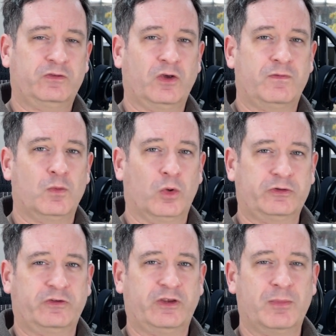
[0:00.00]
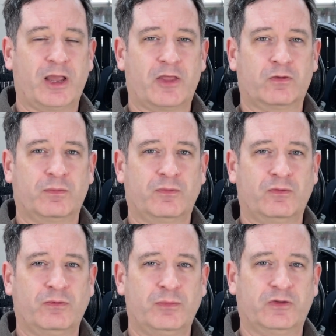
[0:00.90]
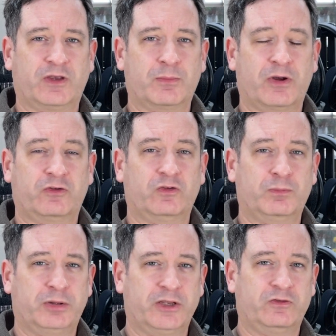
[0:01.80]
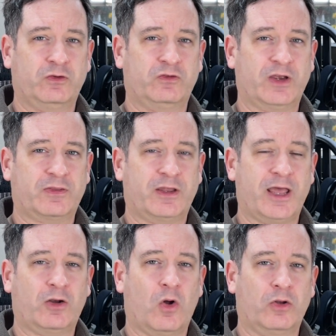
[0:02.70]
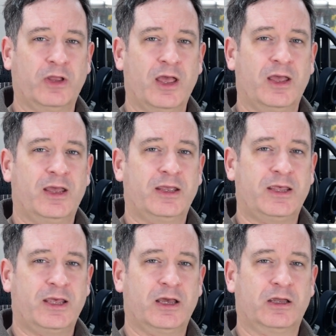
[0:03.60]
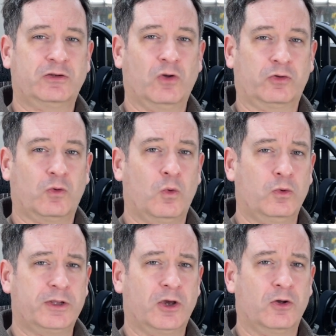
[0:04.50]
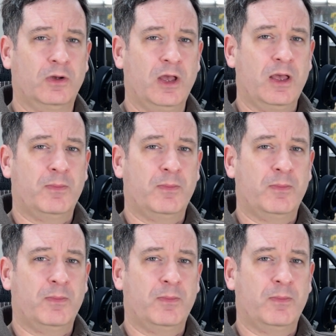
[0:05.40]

so if you want to see my other music impressions, please do check that out on here.audio.